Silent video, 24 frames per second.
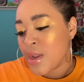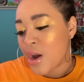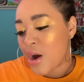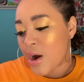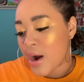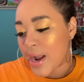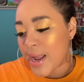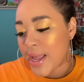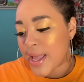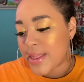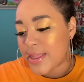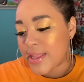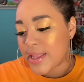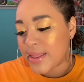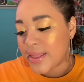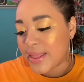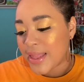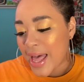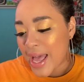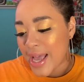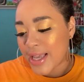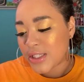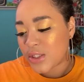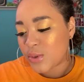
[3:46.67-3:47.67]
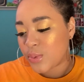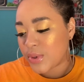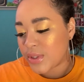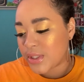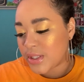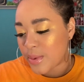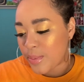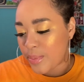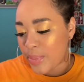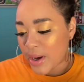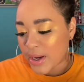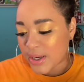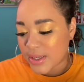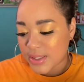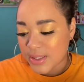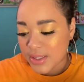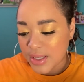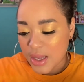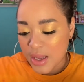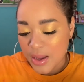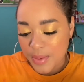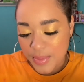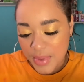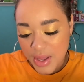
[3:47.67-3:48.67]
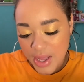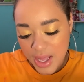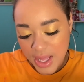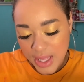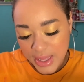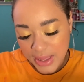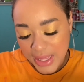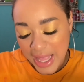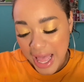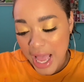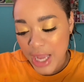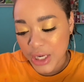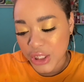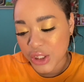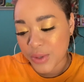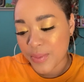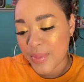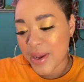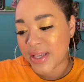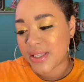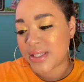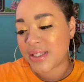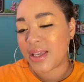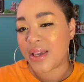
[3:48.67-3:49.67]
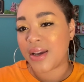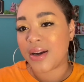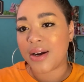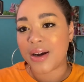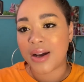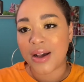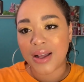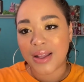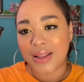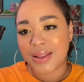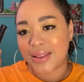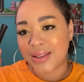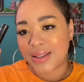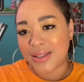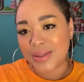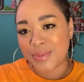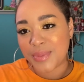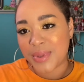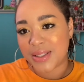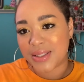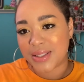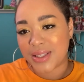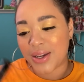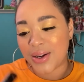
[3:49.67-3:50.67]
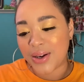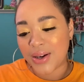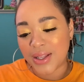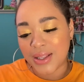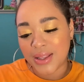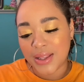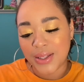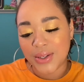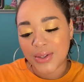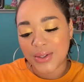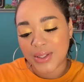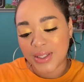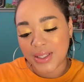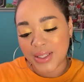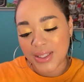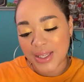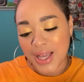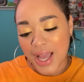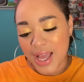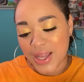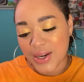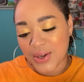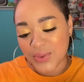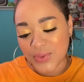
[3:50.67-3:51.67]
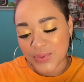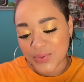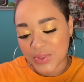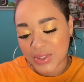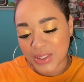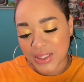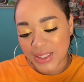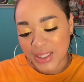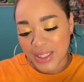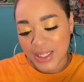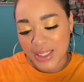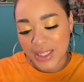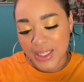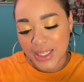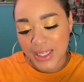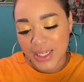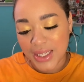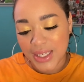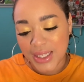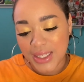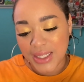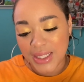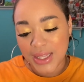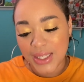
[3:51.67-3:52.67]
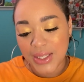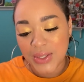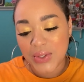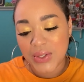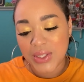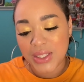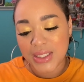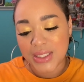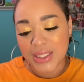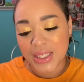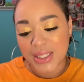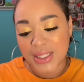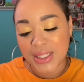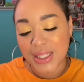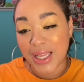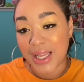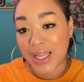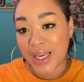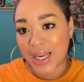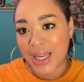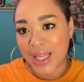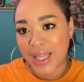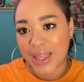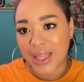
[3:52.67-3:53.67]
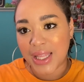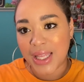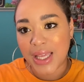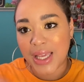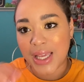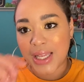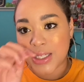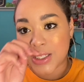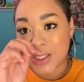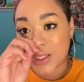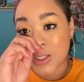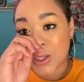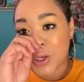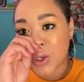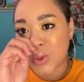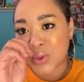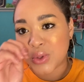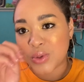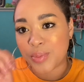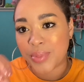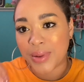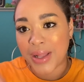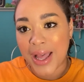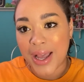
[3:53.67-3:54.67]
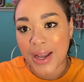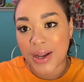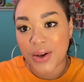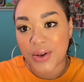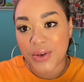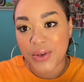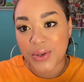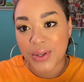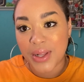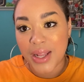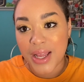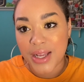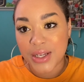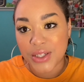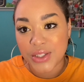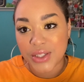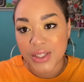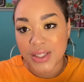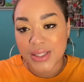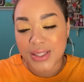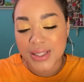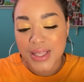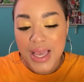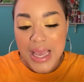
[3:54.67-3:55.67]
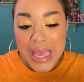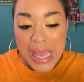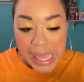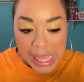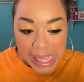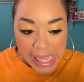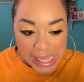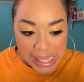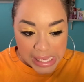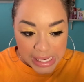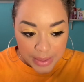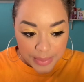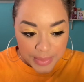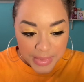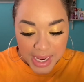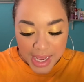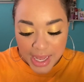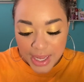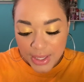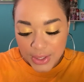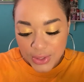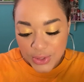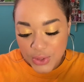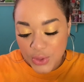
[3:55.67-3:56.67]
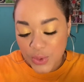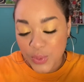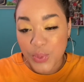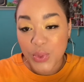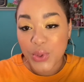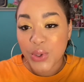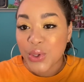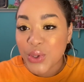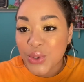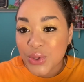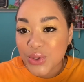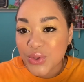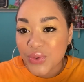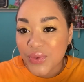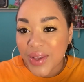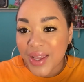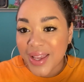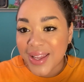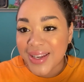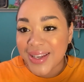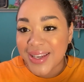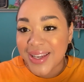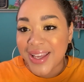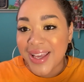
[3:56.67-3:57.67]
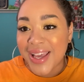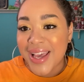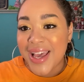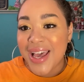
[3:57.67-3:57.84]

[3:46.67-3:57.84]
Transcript: All right, and then last was the Buxom Lash Mascara. This mascara literally, I don't really like it. It literally does like nothing. It just coats black on your lashes, and I'm not a super huge fan.